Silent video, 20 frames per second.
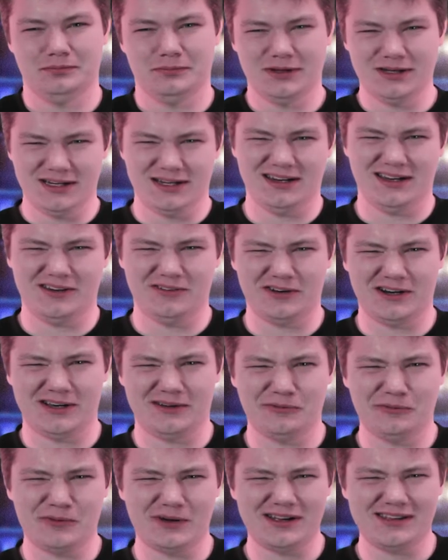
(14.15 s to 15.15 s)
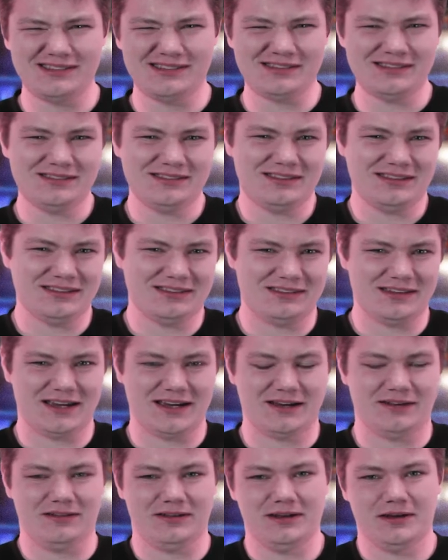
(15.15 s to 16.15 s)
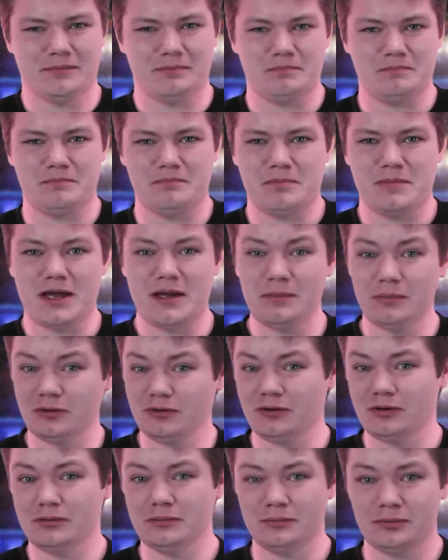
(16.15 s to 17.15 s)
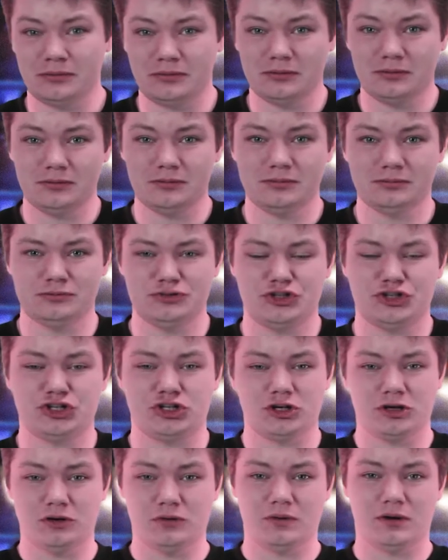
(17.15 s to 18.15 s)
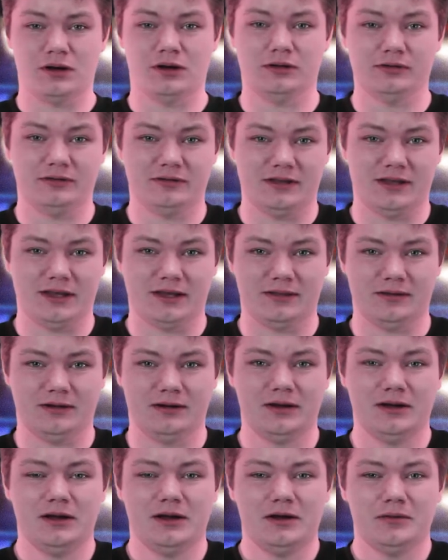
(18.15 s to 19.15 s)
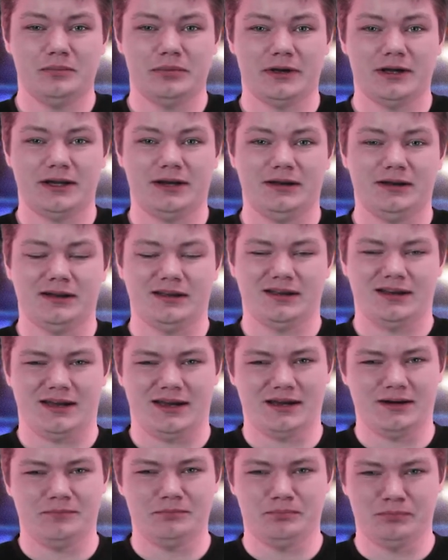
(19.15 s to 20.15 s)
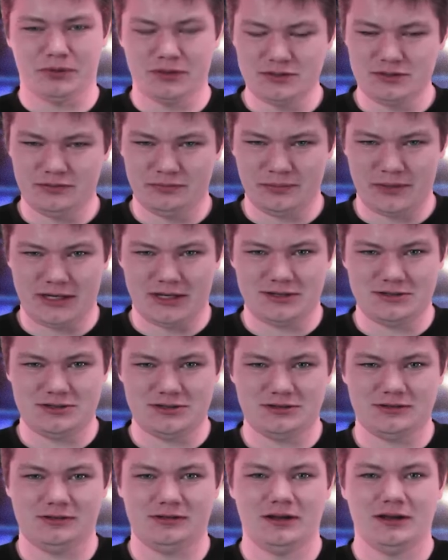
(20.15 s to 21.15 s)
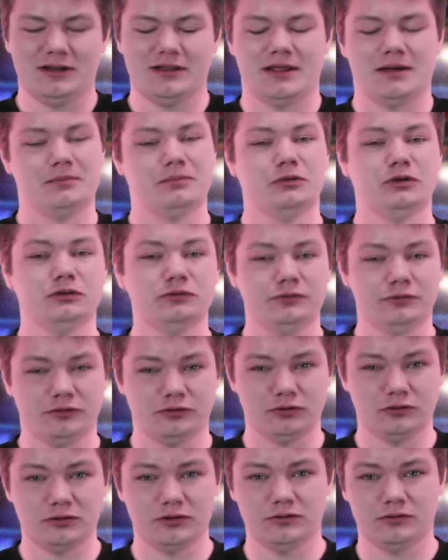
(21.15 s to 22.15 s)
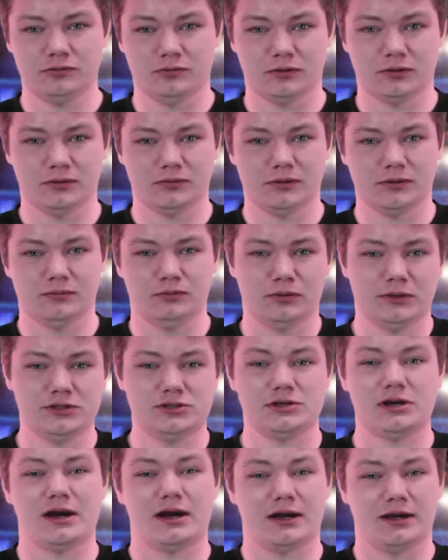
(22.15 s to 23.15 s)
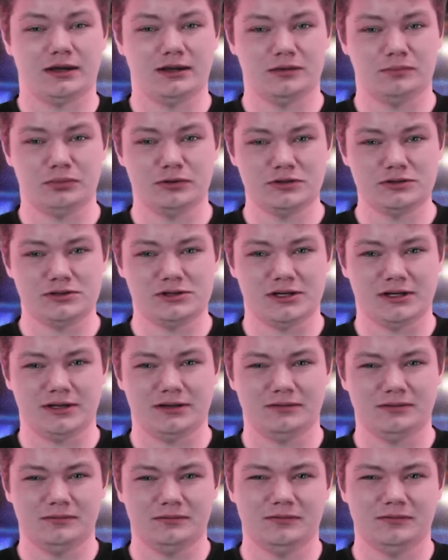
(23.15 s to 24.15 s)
Monday Night Raw wasn't exactly a memorable show altogether, but it had a bunch of matches that moved stories forward, which I can appreciate.